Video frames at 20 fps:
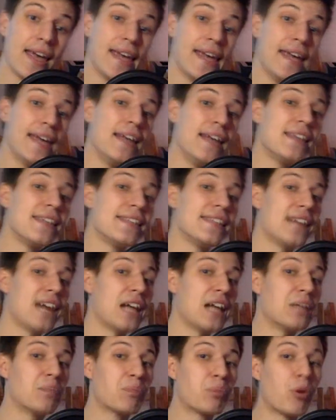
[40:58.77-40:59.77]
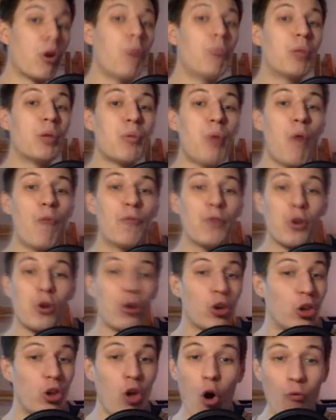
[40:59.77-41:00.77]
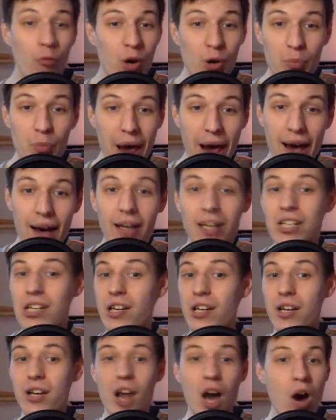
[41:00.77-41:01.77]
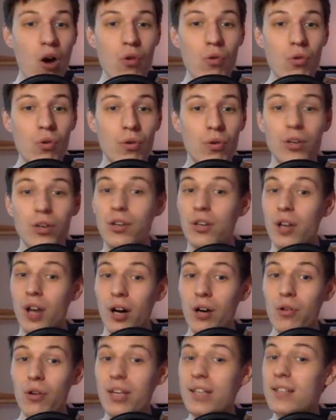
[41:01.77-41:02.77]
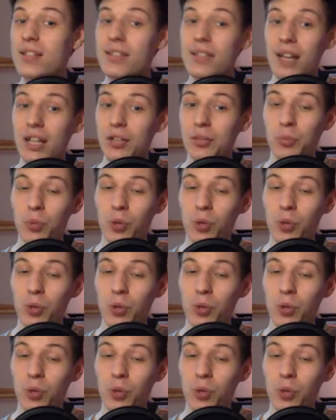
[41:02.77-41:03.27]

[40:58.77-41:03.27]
it is not problem of your lower back. No, no, it's not